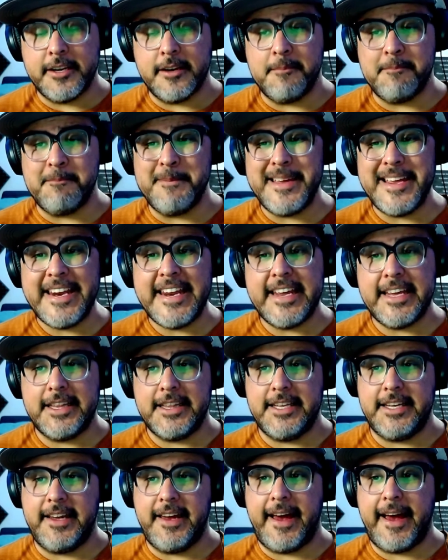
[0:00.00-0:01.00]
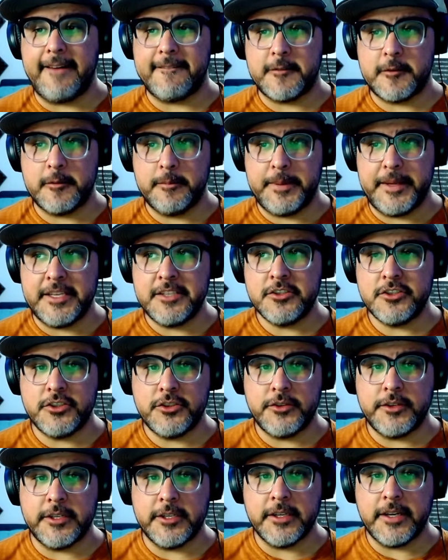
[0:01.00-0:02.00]
immediately after Ben
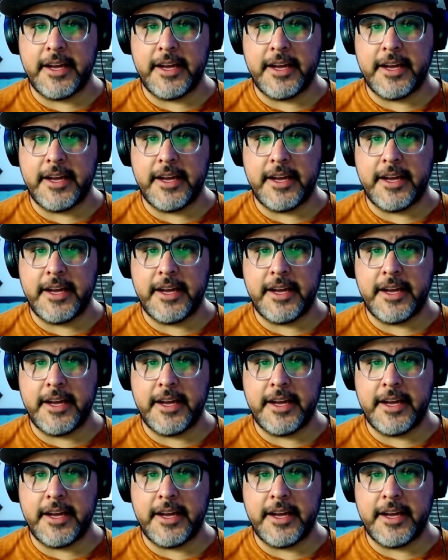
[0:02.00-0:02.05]
Jr.